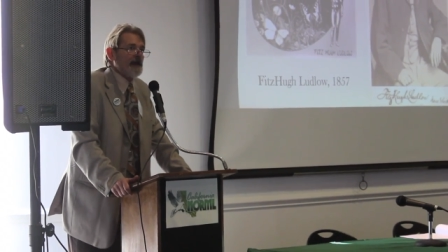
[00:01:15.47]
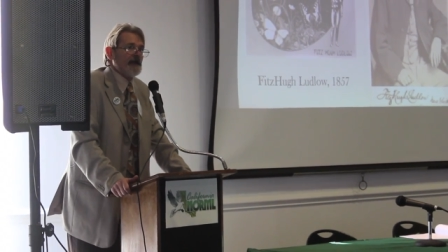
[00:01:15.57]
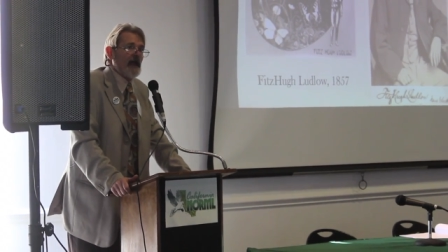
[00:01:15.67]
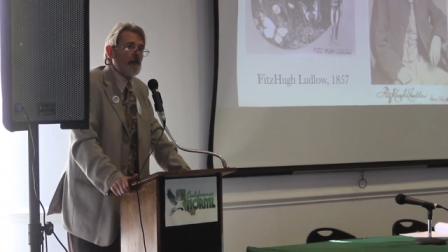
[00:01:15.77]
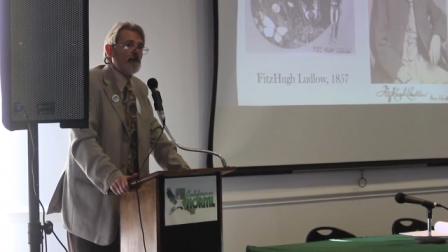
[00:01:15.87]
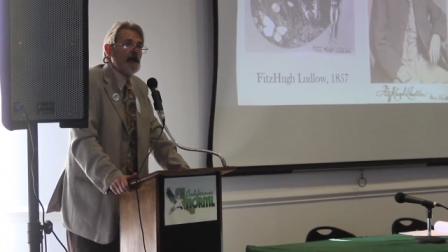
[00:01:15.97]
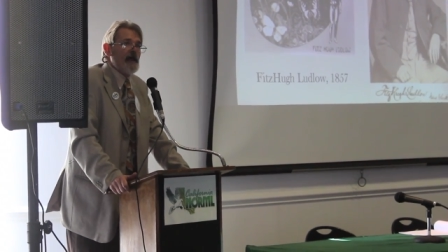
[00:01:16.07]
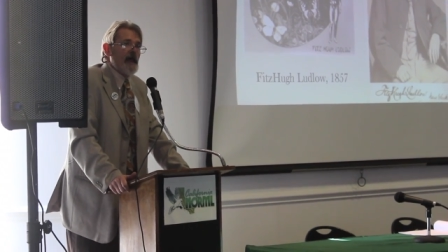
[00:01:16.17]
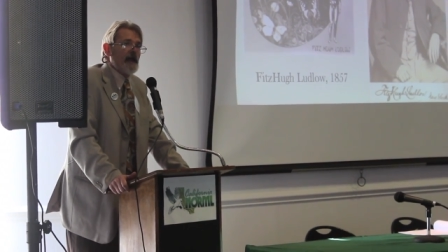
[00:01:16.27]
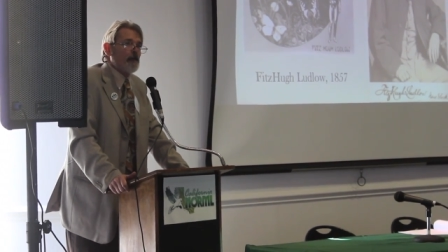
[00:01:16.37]

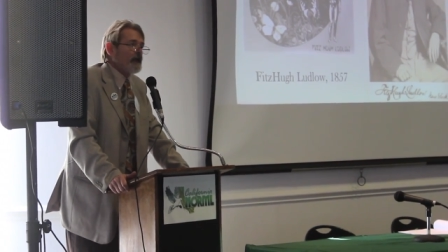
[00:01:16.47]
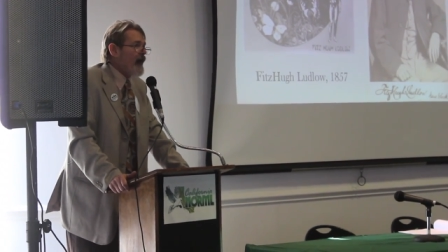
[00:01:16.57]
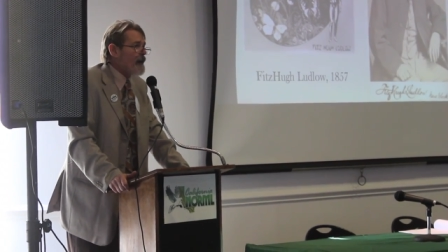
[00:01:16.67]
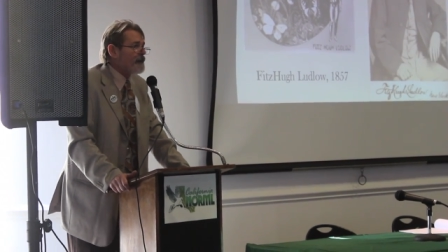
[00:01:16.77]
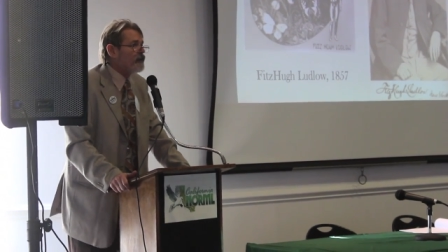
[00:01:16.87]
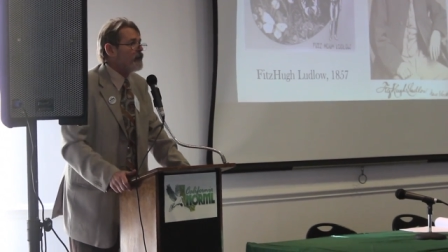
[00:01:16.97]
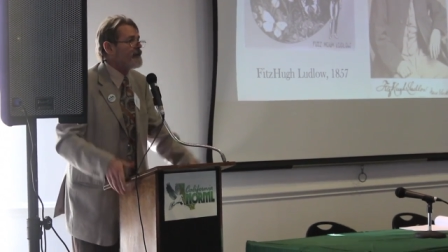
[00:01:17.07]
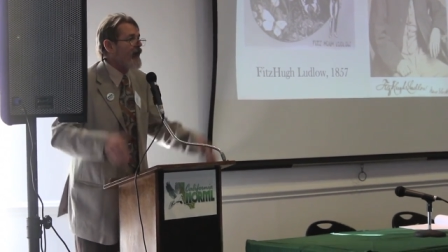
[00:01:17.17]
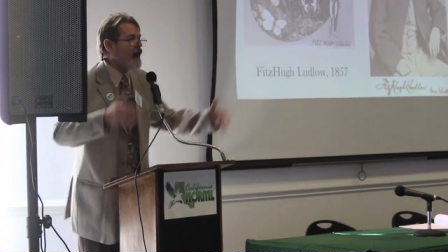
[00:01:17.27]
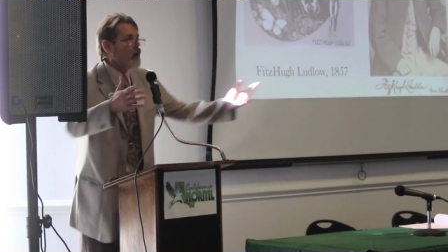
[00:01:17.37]
And it will happen with
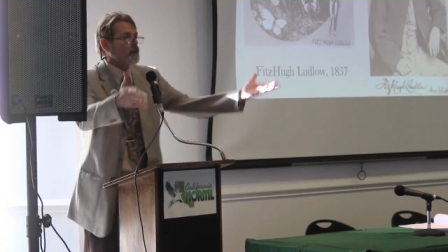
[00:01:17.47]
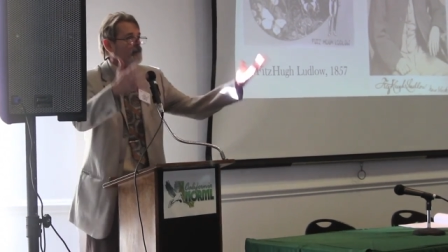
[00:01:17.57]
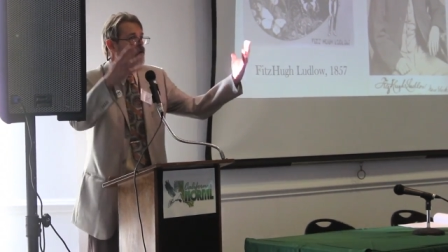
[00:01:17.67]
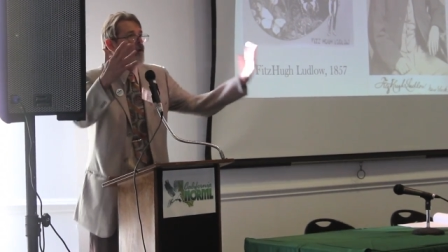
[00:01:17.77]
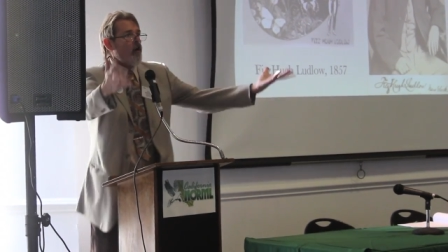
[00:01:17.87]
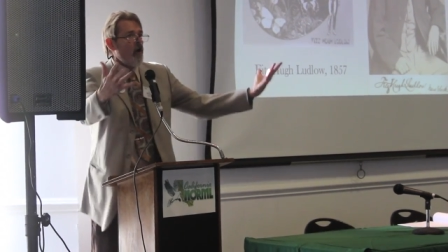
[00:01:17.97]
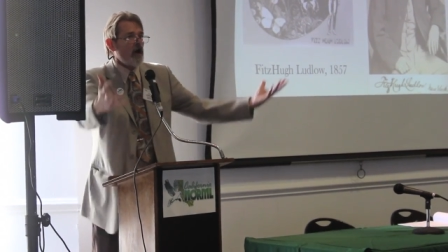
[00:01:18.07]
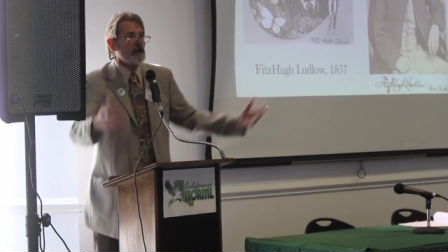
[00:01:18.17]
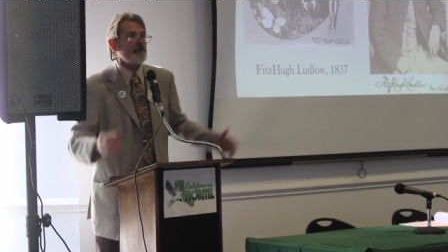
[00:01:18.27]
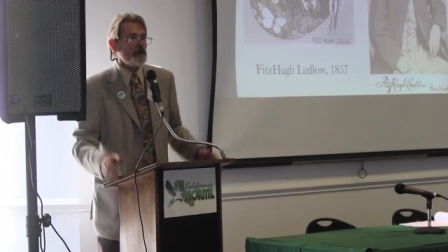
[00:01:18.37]
the help of all